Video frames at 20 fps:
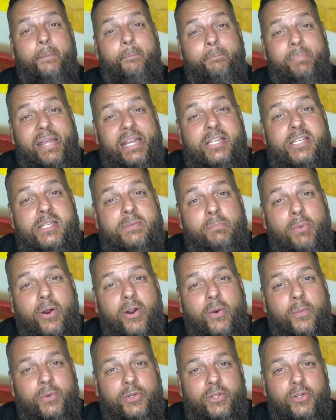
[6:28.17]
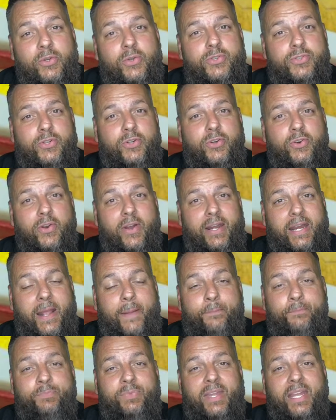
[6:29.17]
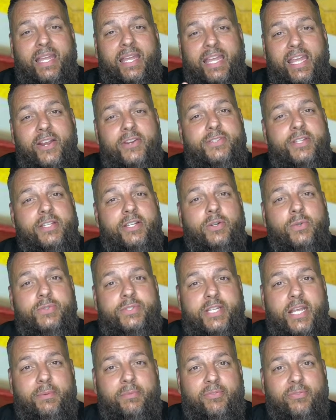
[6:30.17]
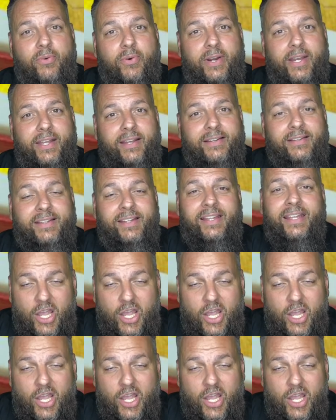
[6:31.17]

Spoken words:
Be smart when you use your credit. Here's a little tip for you.